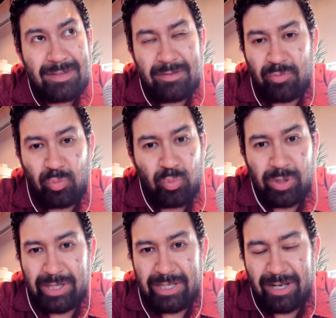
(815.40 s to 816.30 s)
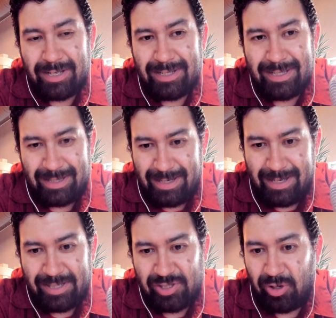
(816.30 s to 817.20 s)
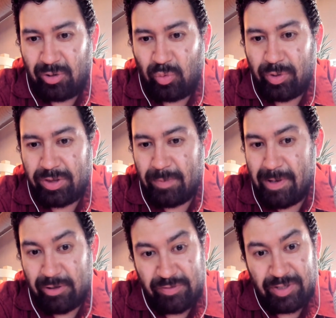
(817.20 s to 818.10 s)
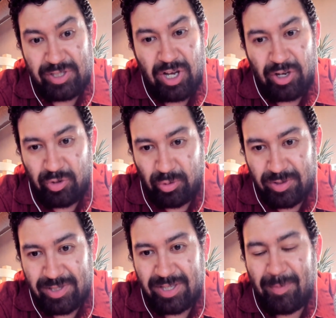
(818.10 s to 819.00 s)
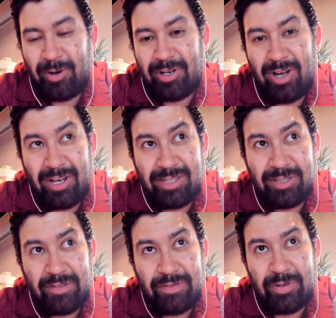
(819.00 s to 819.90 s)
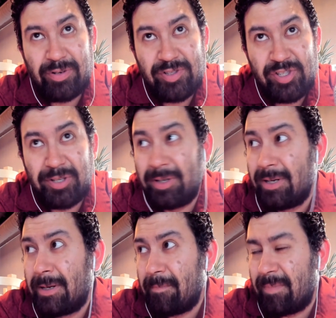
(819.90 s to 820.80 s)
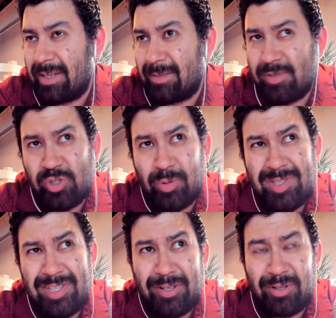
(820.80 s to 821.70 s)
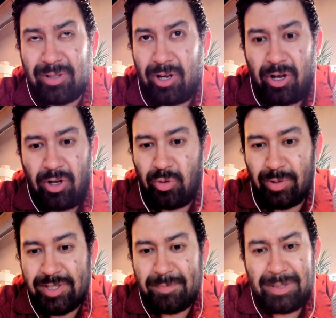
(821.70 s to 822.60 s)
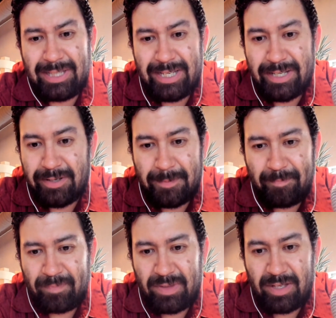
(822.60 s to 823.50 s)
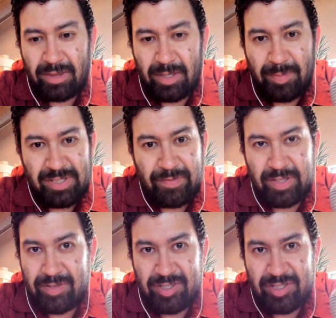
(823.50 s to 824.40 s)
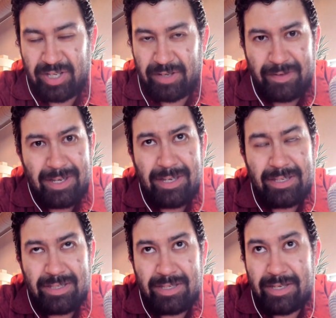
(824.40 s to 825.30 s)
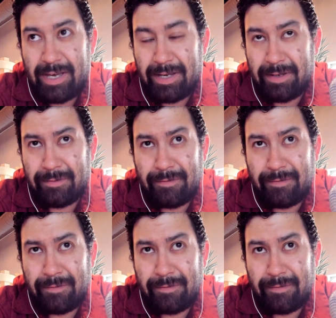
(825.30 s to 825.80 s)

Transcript: really got a head start with the Bakersfield Condors in the American Hockey League a few years ago. Stuart Skinner always played the Pacific Division tough. He gave